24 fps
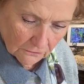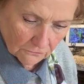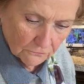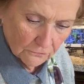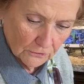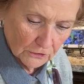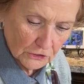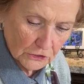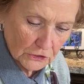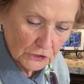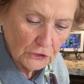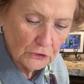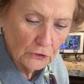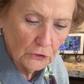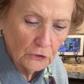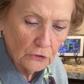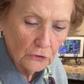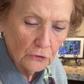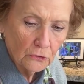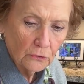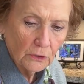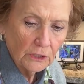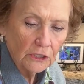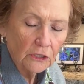for
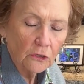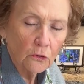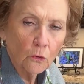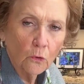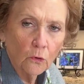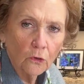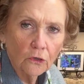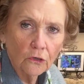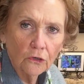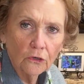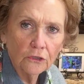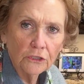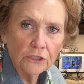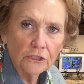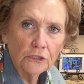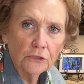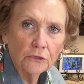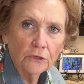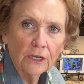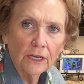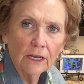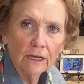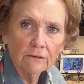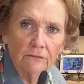2 1/4 to 2
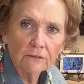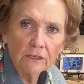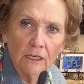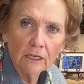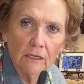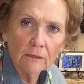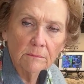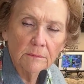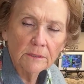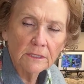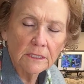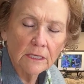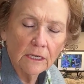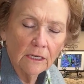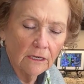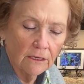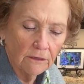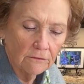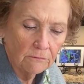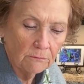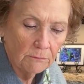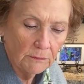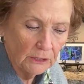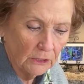1/2 cups
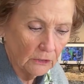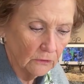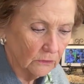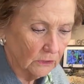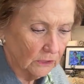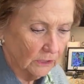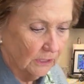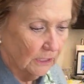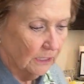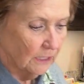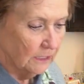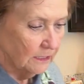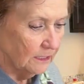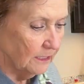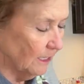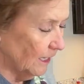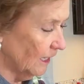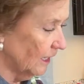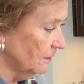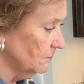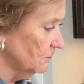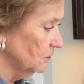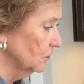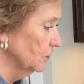of milk. Now
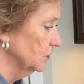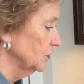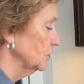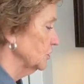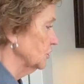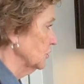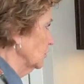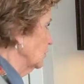I'm going to show